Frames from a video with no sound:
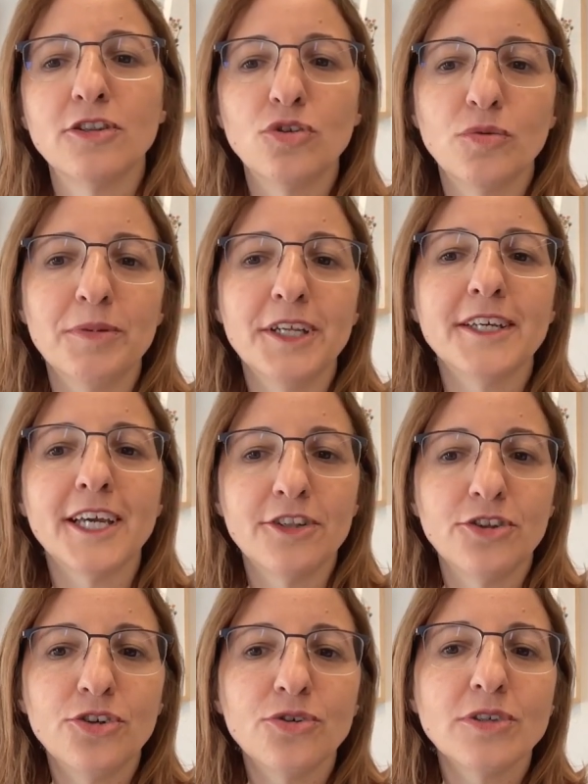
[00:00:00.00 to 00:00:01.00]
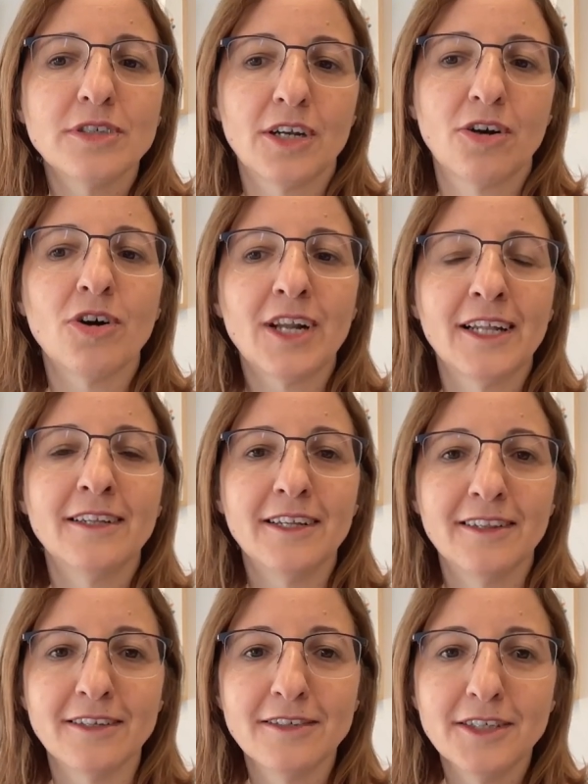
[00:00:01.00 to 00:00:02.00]
duplicate user already
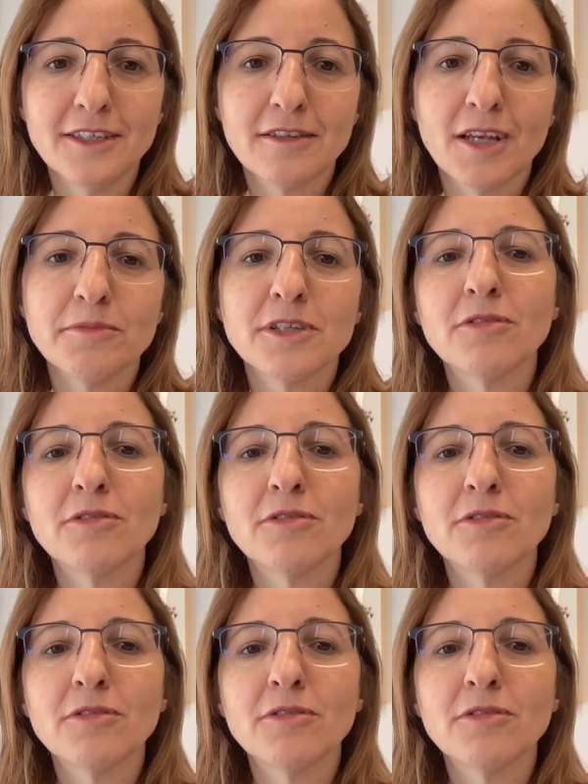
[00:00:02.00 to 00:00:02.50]
in the system,